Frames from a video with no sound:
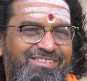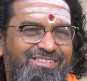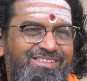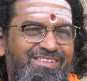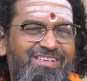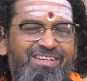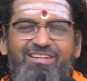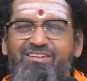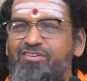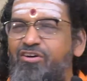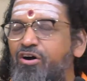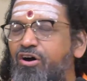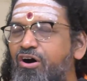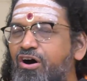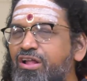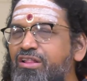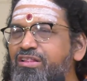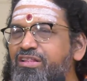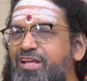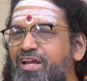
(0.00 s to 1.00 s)
And
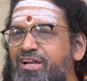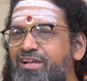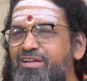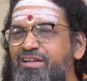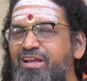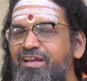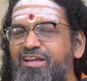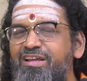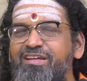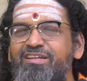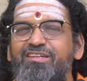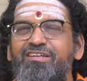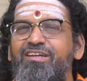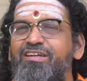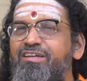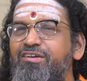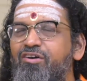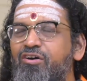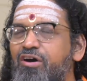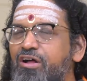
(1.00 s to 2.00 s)
all
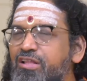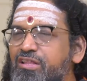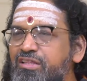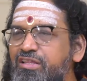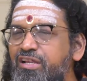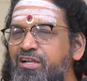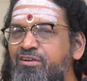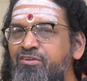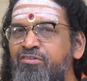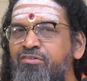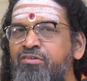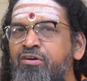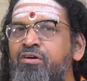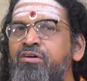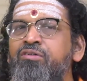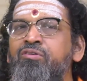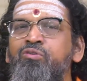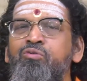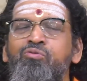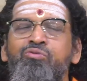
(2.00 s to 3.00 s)
that
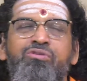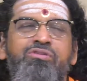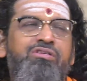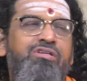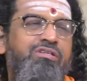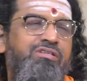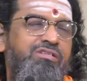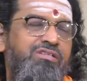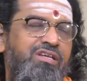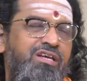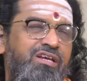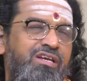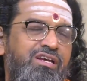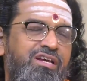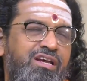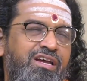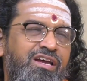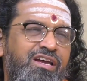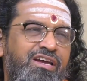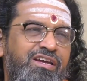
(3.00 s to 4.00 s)
wrong notions
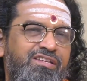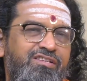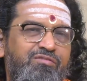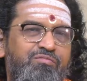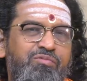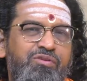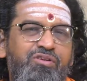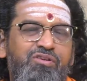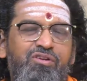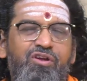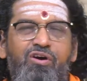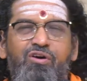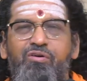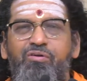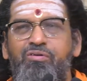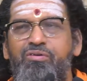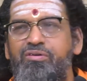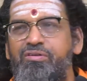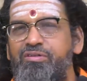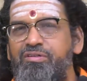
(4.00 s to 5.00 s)
has been
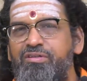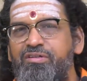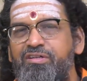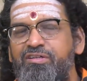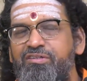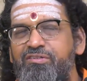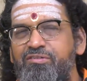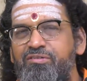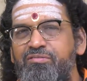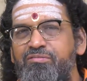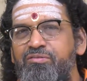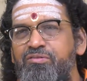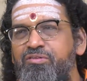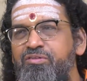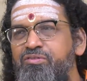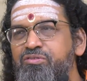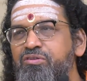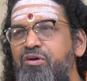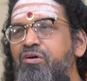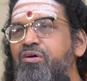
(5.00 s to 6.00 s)
now
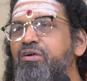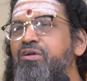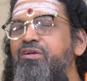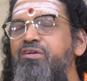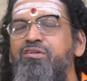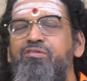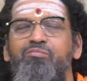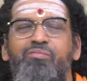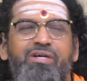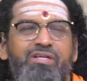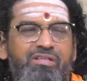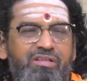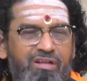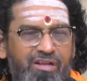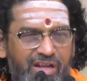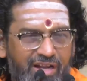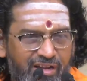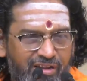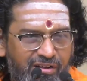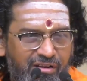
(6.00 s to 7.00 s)
dissolved by the
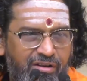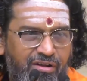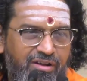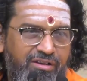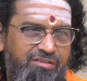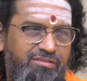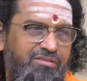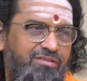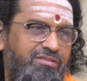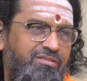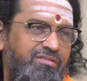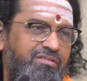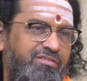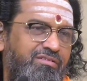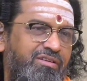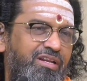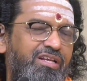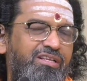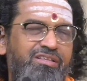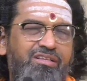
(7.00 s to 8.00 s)
right laws.
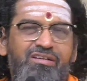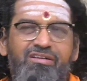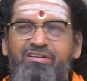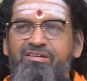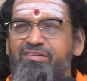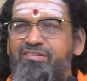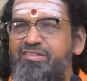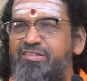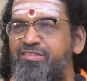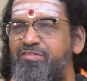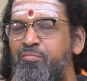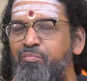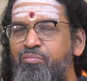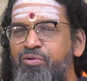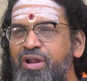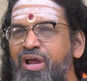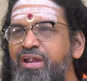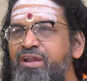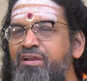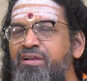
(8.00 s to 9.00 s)
Like that in the
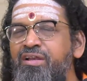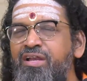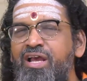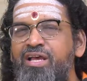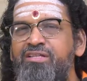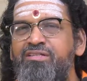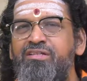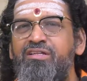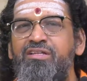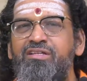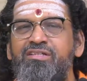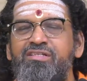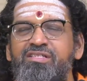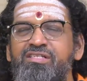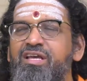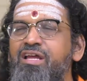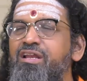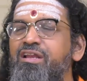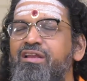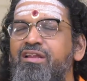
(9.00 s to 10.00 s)
bright dazzling
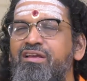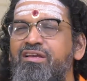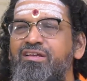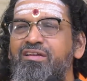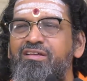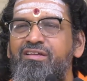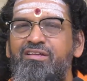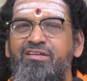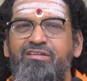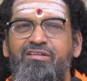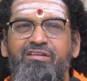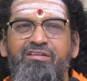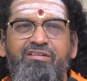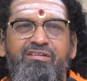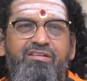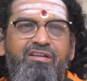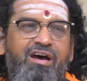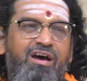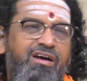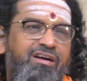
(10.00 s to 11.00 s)
sun,
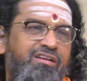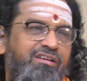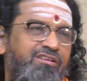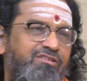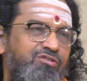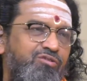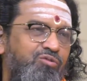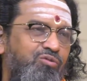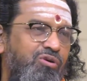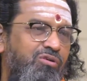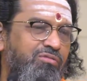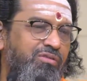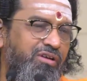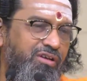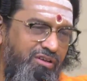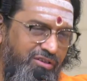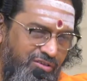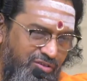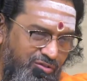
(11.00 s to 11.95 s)
darkness go away.